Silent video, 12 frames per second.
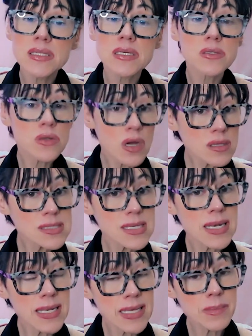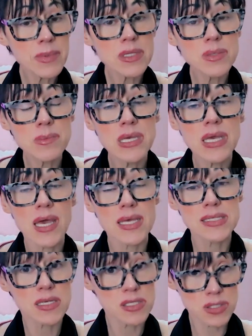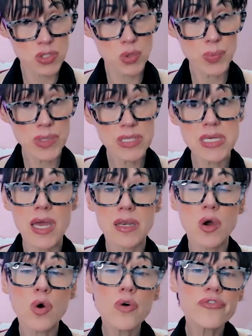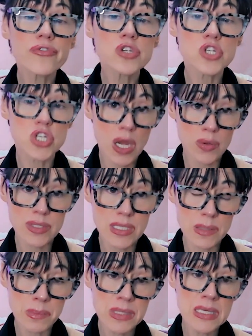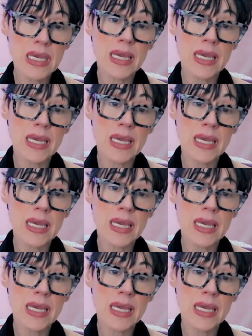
the nuns labeled me as stupid and often shouted at me,